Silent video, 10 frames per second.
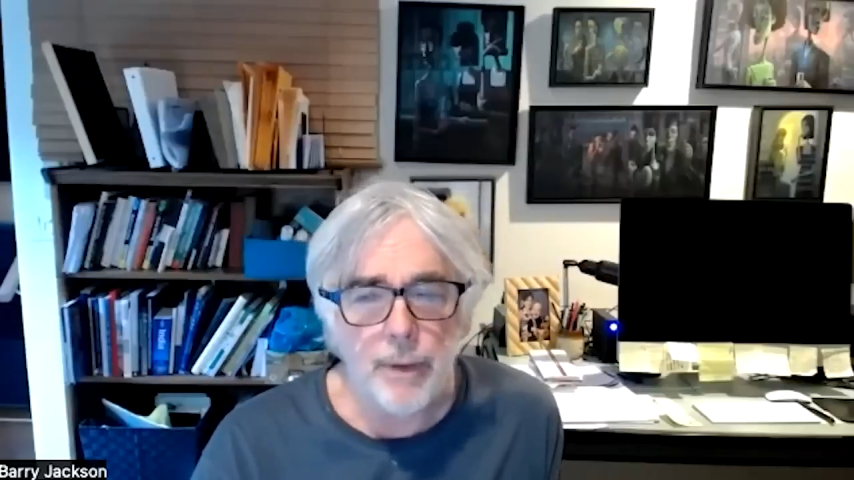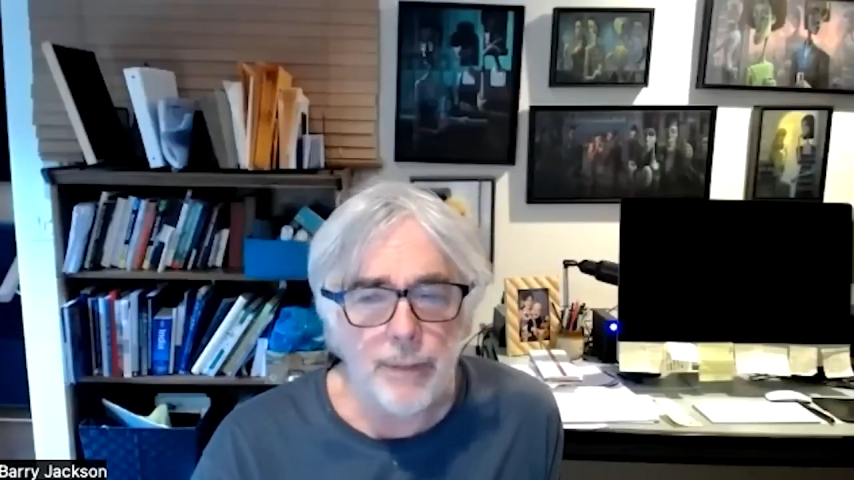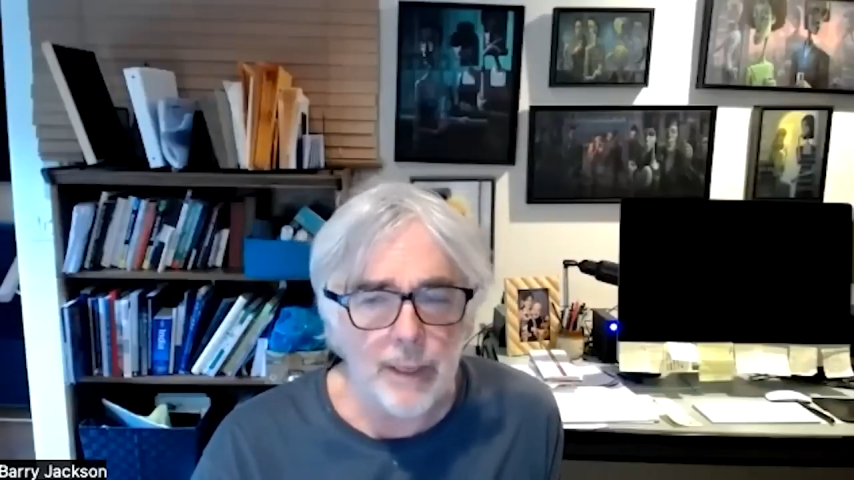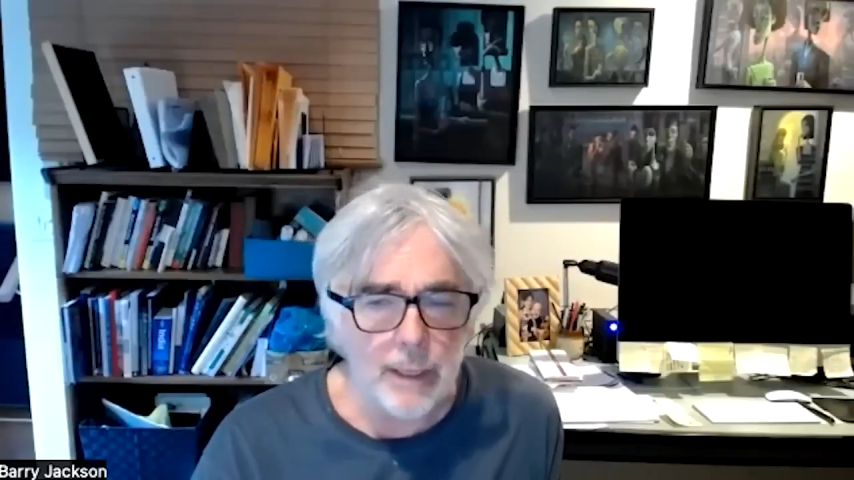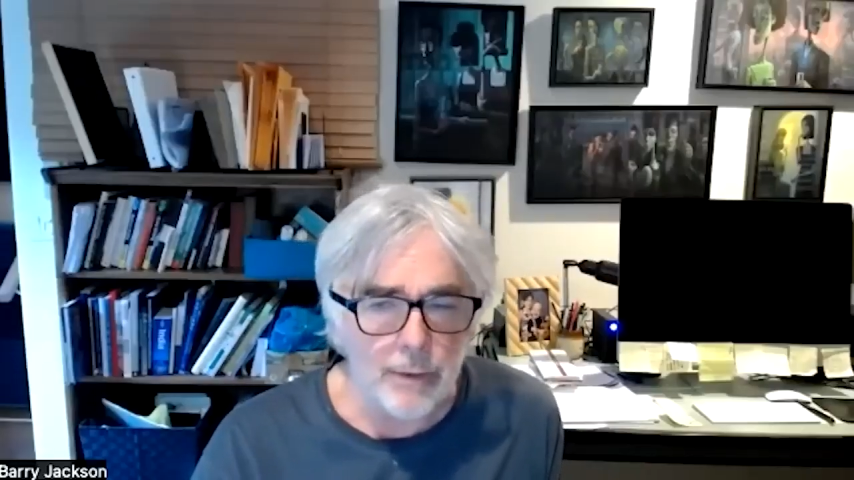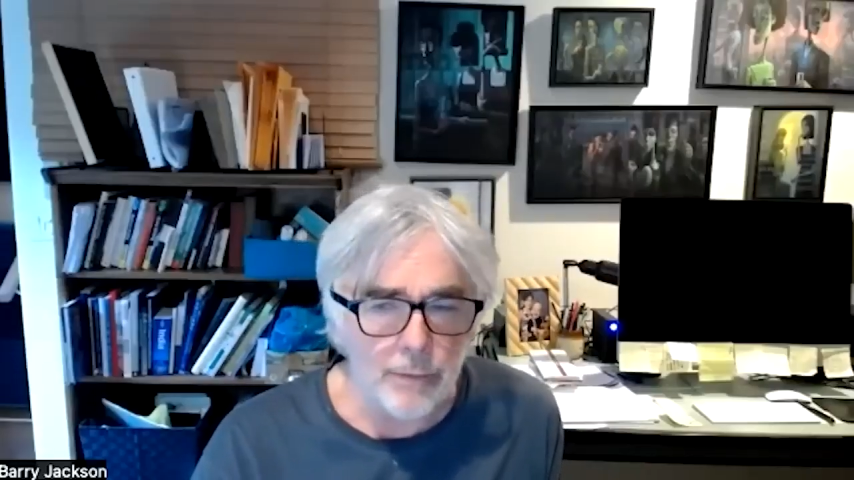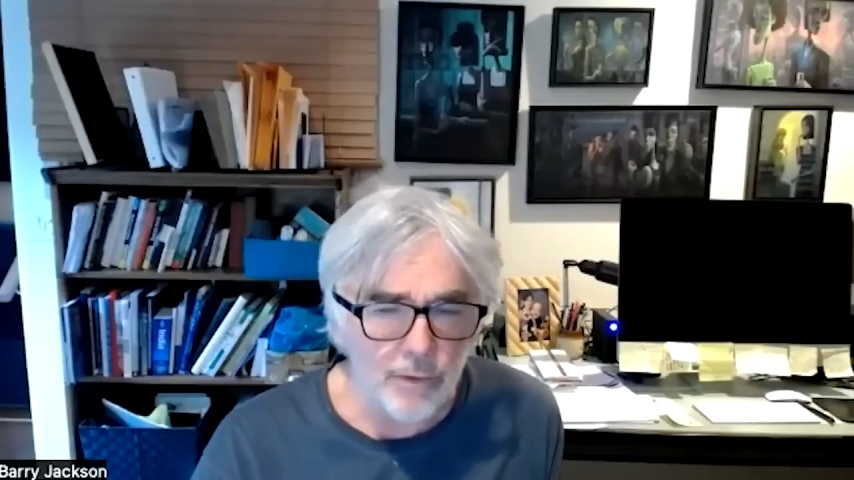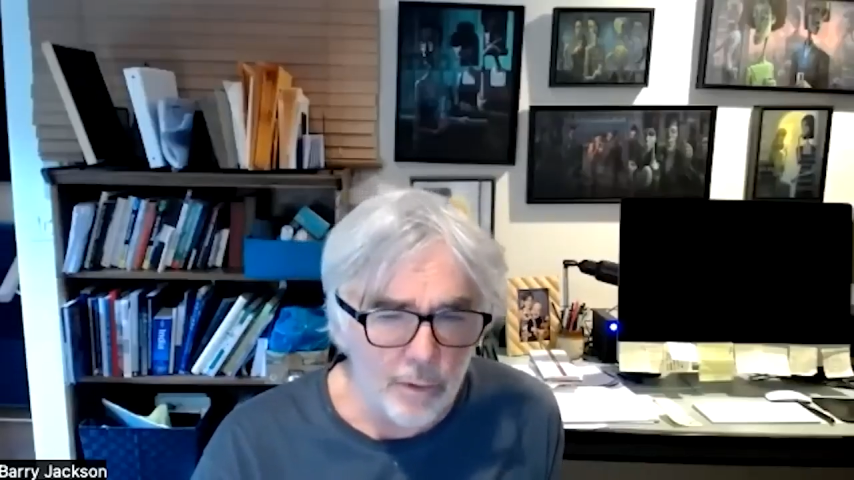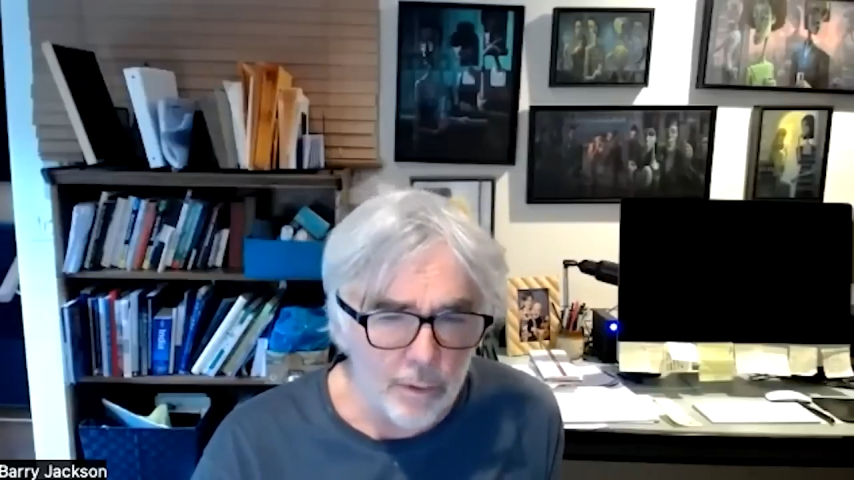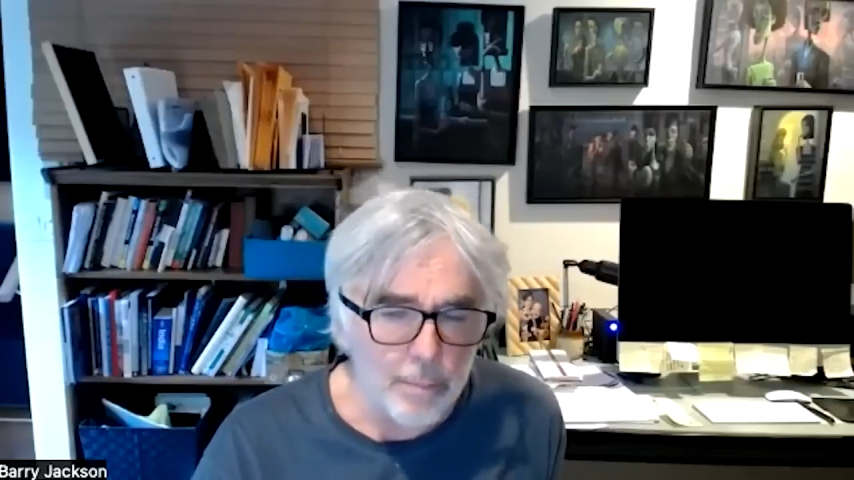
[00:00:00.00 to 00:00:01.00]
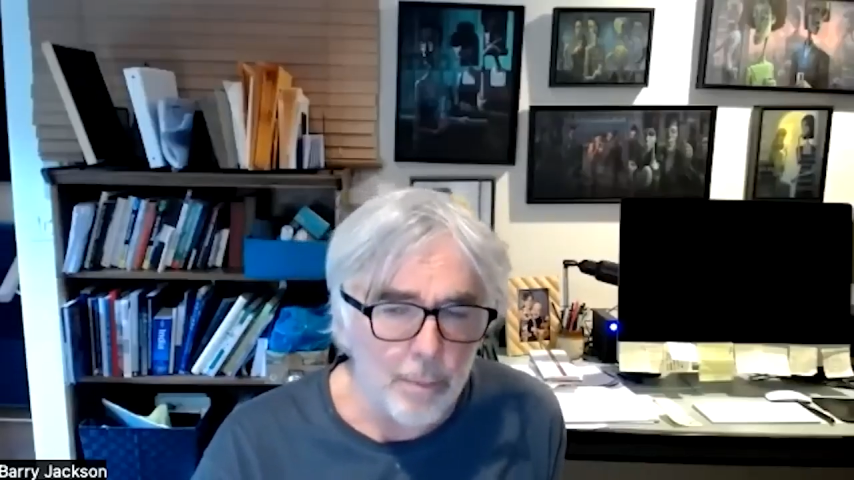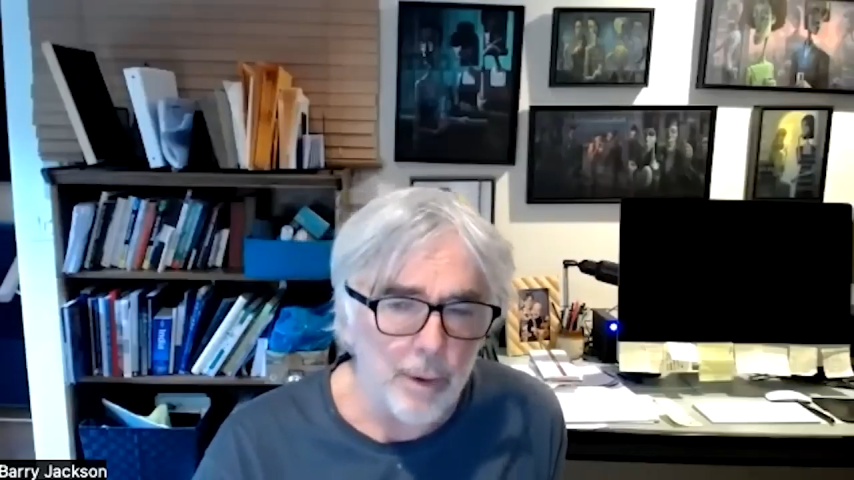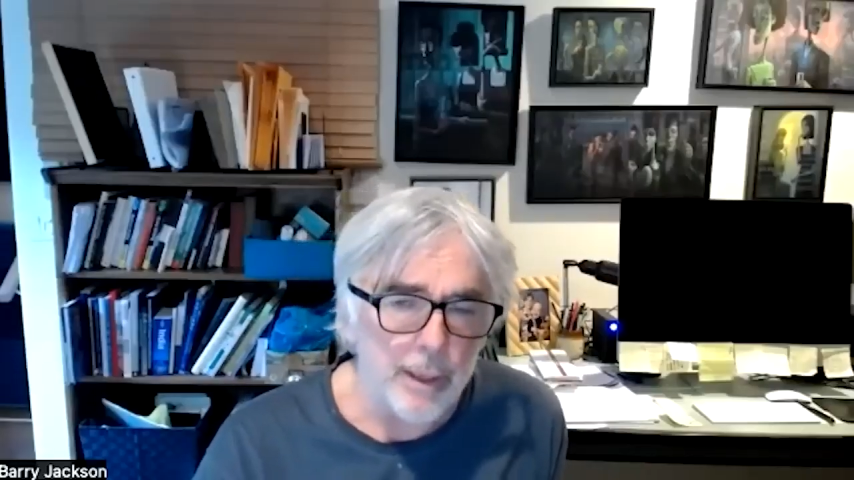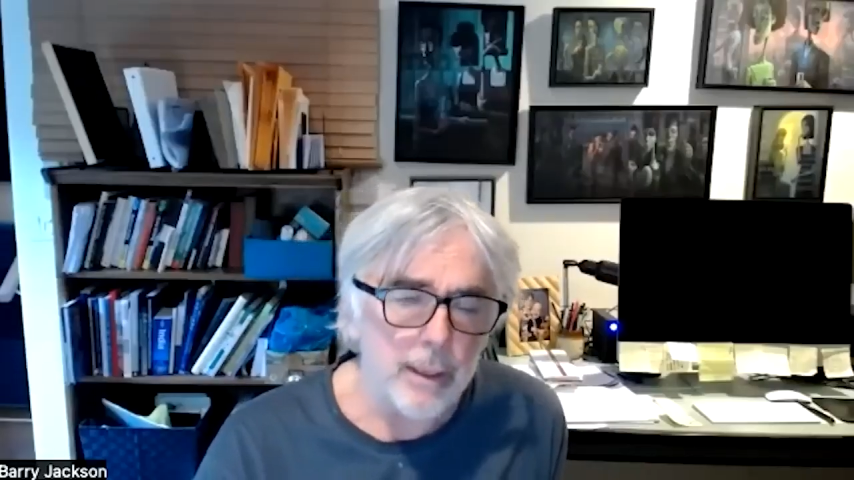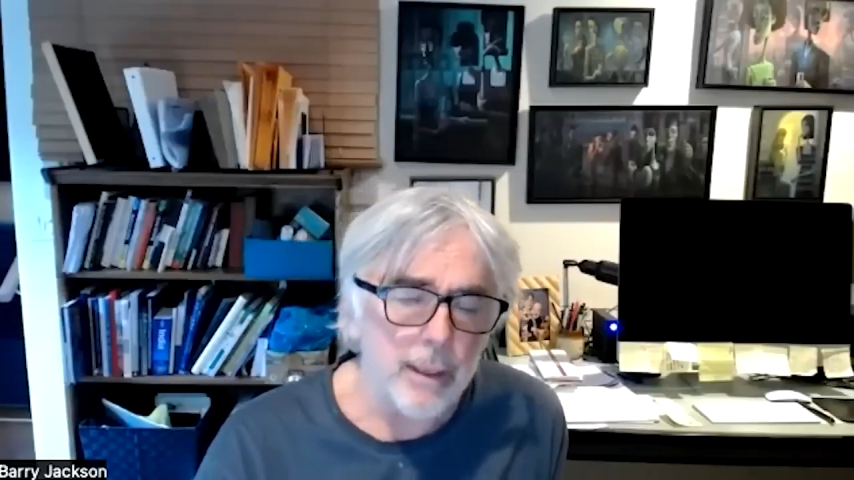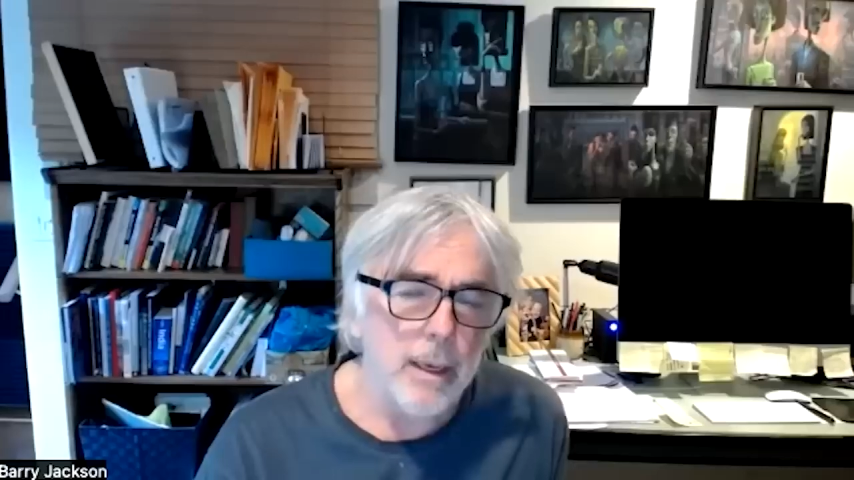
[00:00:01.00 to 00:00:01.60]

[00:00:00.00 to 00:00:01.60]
I think at a certain point,